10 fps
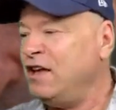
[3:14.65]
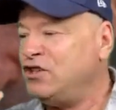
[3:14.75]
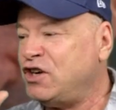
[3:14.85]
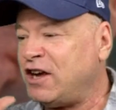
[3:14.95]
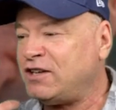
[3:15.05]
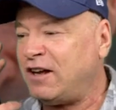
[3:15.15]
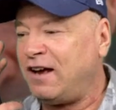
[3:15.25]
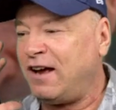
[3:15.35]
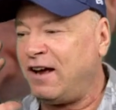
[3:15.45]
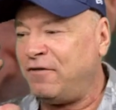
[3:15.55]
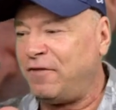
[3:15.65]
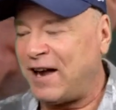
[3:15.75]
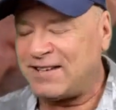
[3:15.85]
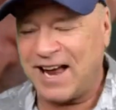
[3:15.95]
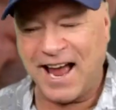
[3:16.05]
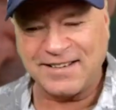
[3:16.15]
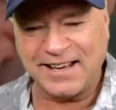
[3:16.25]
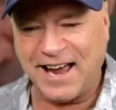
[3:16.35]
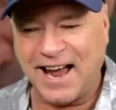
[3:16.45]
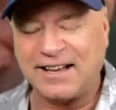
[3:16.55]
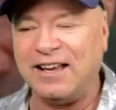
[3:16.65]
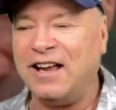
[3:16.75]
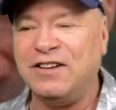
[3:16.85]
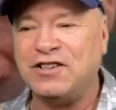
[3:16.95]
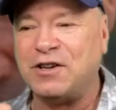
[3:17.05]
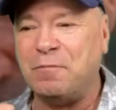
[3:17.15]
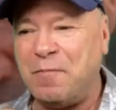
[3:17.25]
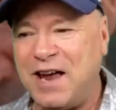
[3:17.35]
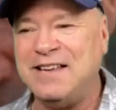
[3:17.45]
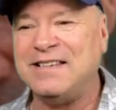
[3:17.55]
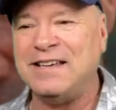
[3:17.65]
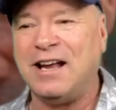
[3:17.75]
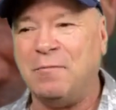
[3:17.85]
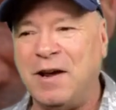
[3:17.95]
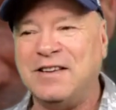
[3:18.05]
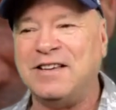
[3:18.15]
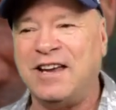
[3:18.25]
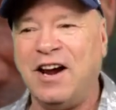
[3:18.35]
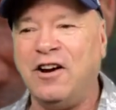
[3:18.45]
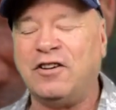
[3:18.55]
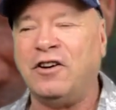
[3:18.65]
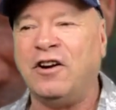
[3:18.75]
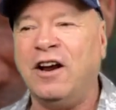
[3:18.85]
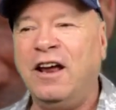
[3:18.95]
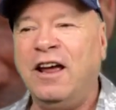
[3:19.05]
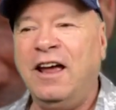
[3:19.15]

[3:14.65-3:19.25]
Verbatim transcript: Just fantastic acting. It's just amazing, an amazing character.